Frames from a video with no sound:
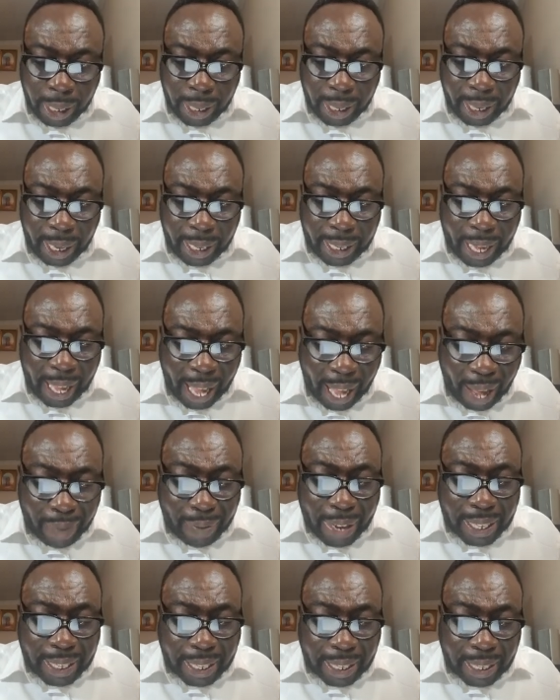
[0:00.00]
and the
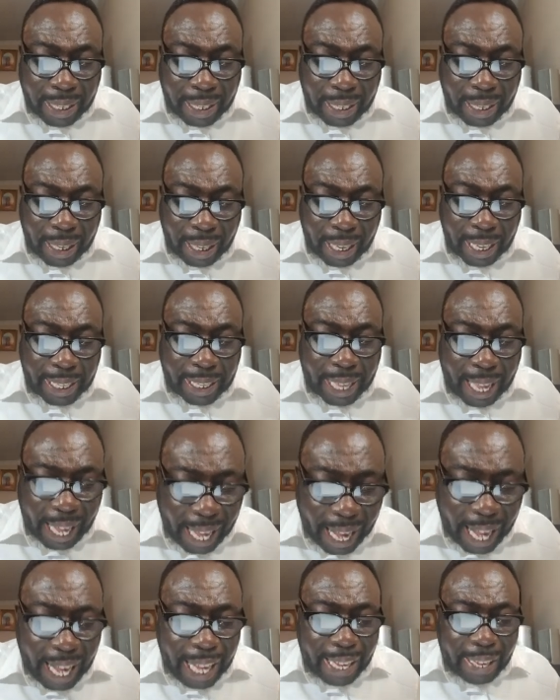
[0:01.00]
harvest is the
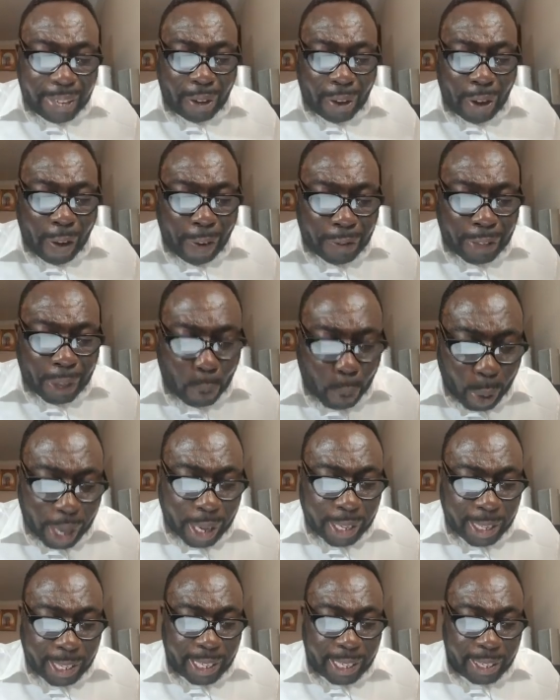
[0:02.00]
end of the
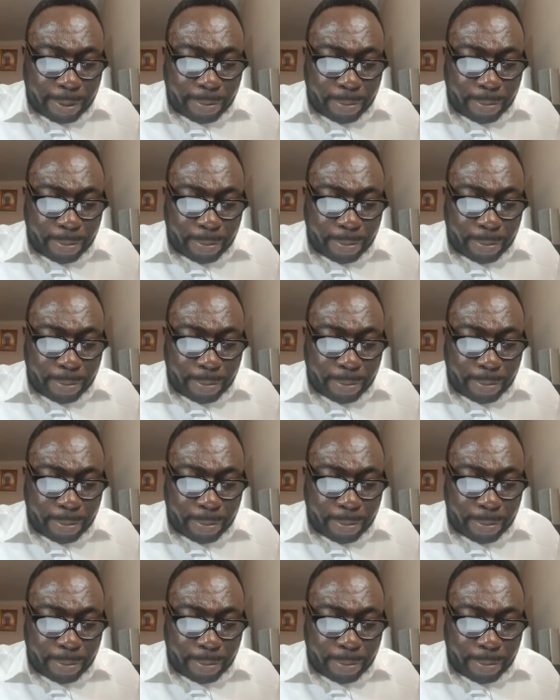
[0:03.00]
world,